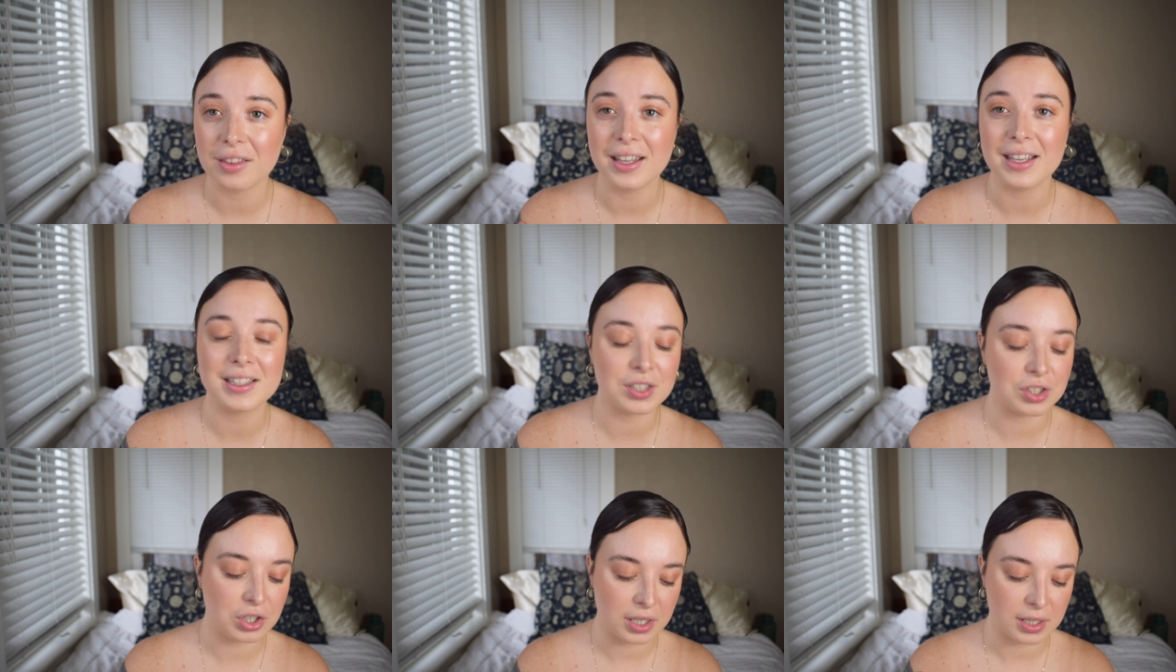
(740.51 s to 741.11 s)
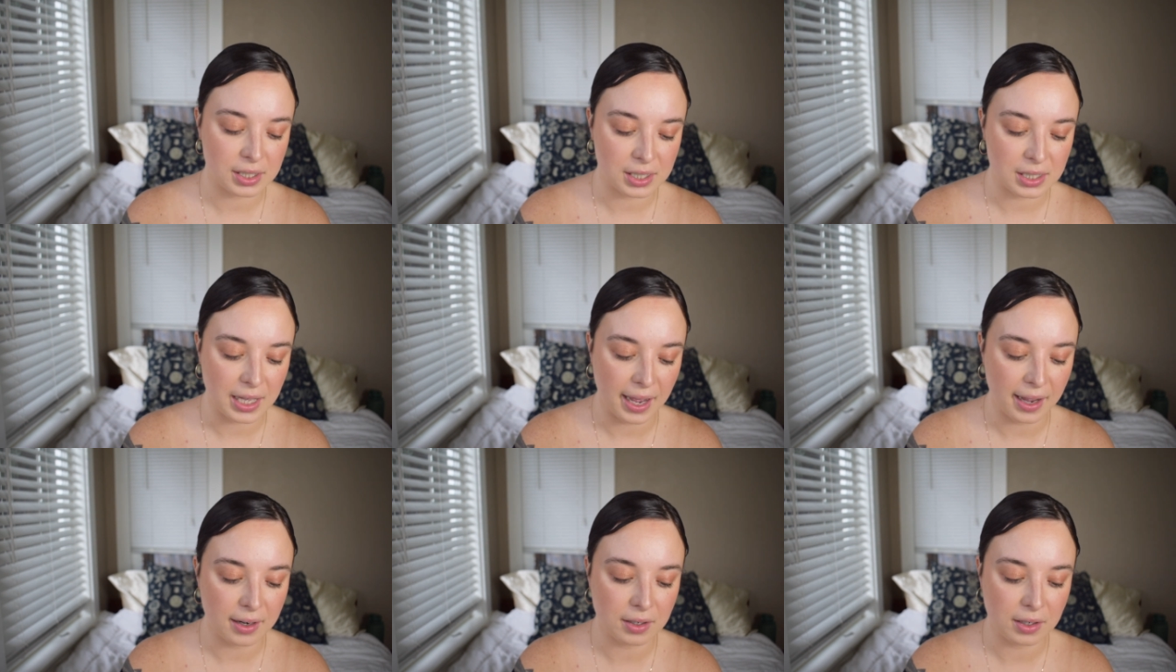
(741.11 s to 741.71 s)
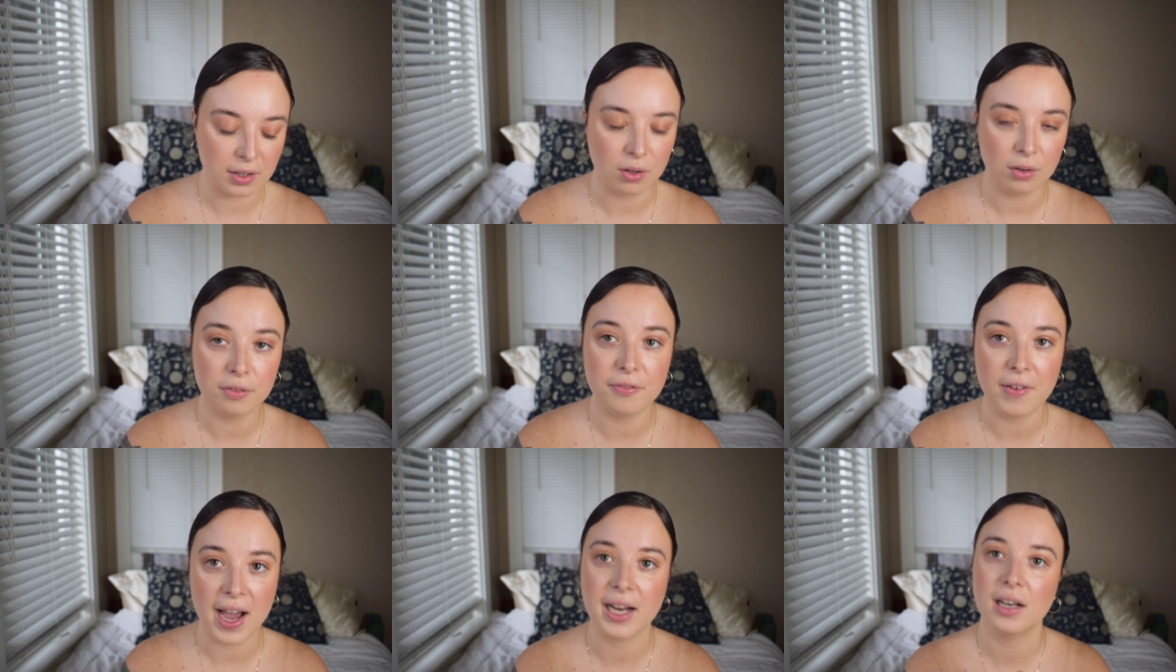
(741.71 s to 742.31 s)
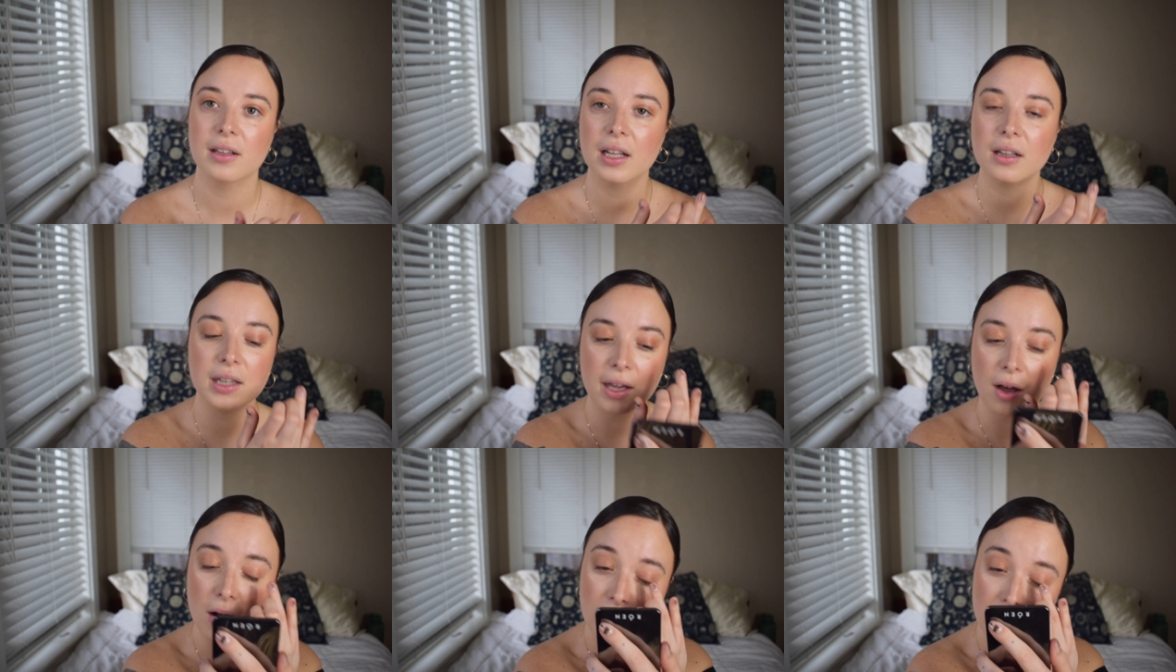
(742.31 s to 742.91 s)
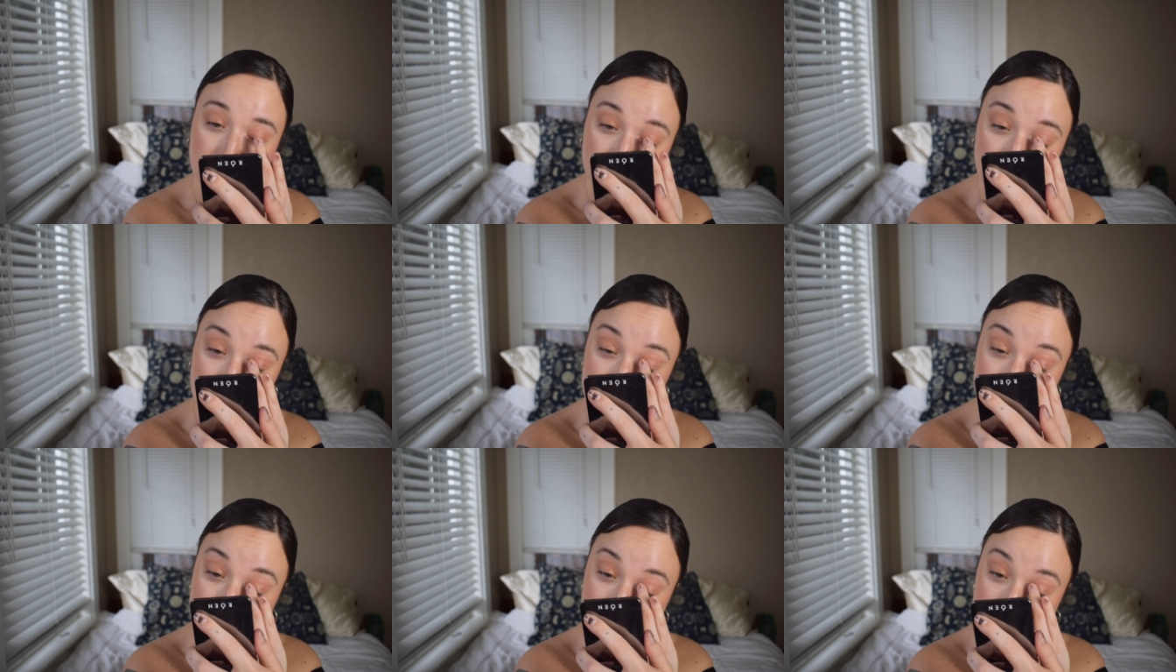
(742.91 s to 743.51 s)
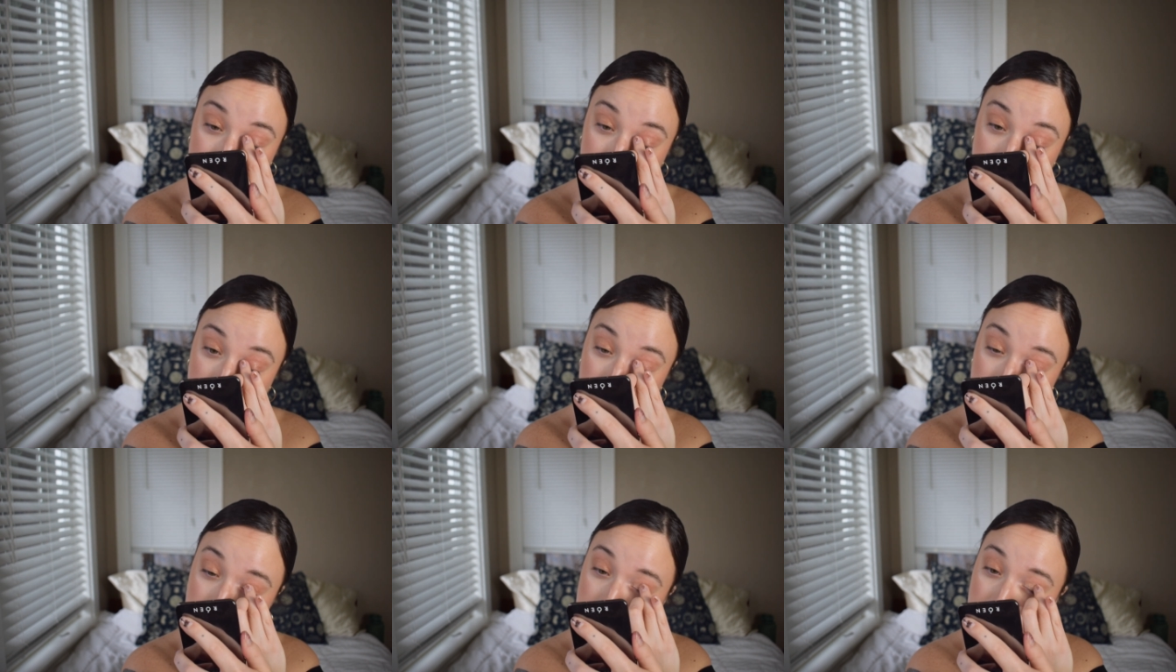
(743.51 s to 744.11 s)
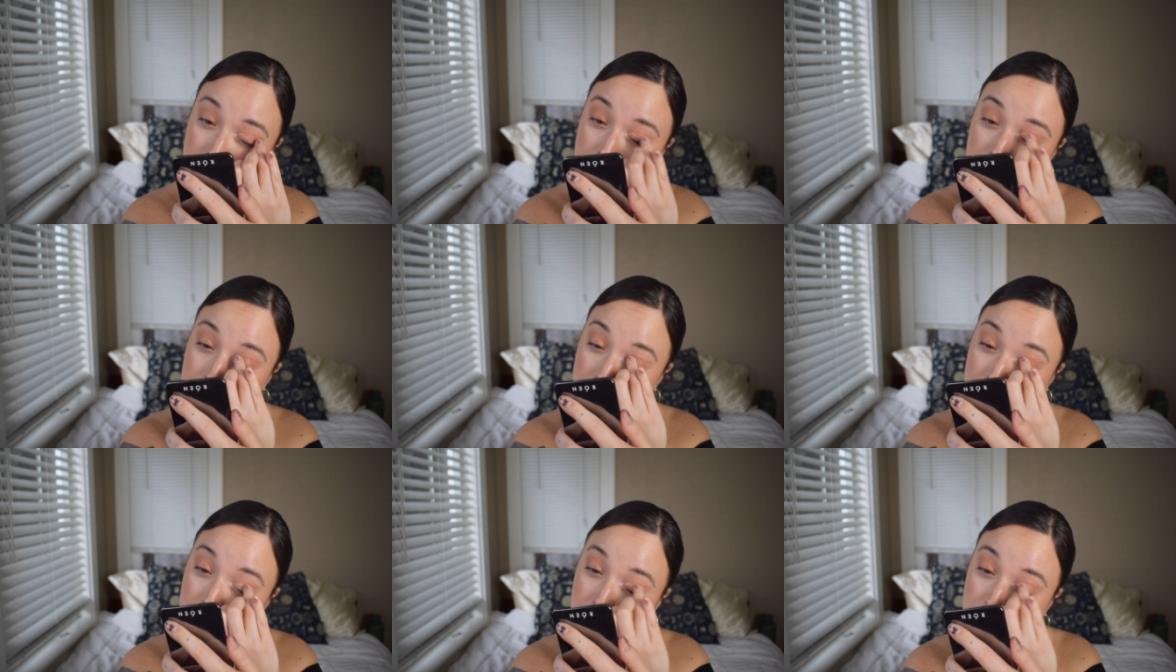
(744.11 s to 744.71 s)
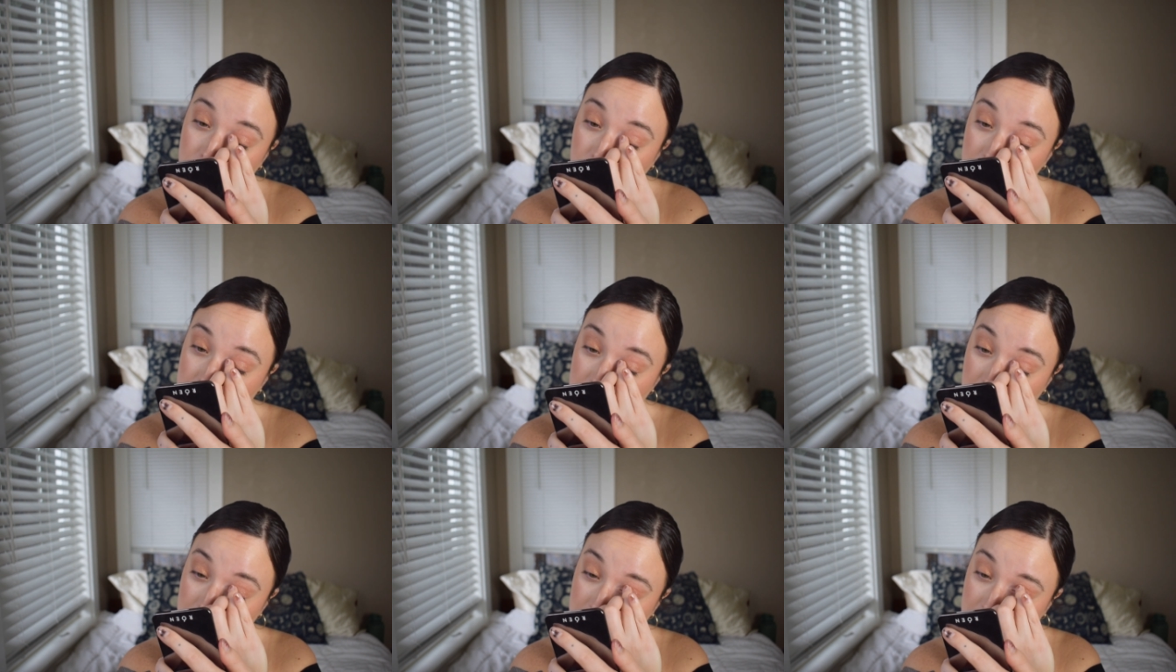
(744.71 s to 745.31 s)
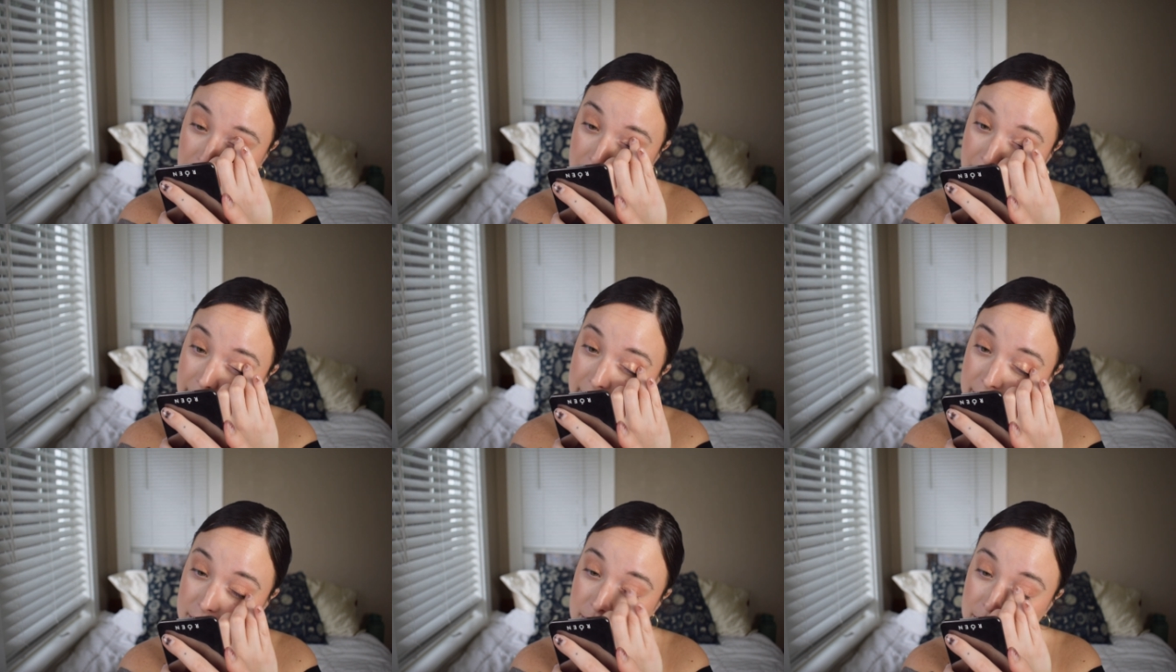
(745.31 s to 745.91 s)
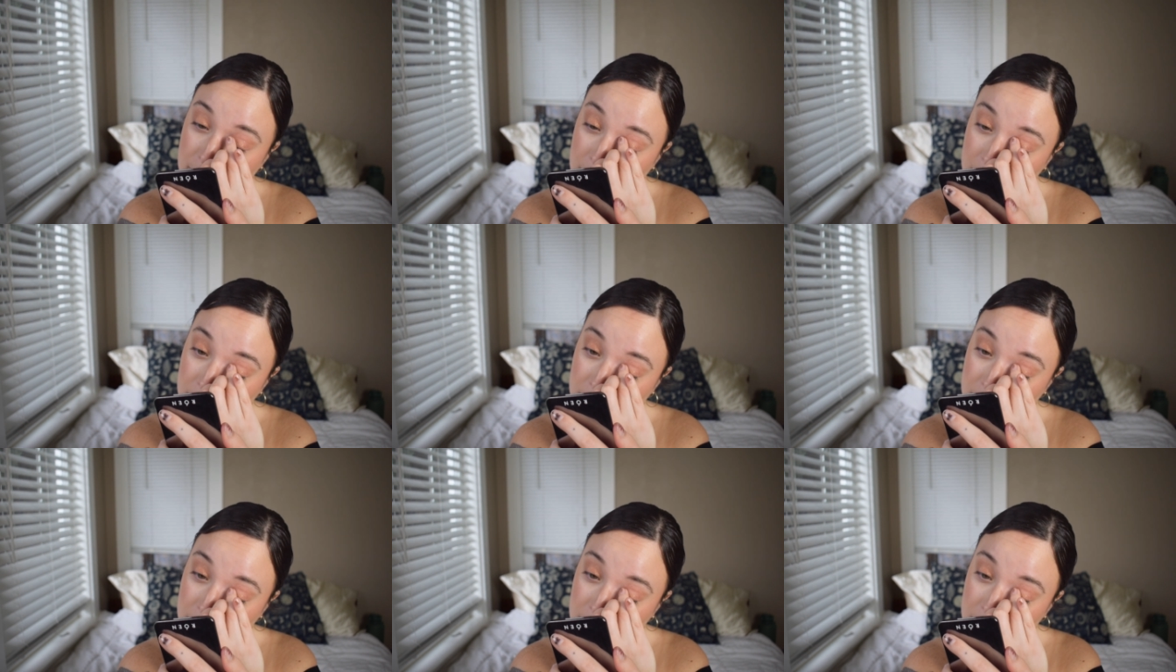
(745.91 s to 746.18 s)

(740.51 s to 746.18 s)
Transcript: It's just that you'll find that they are very similar once on the eyes.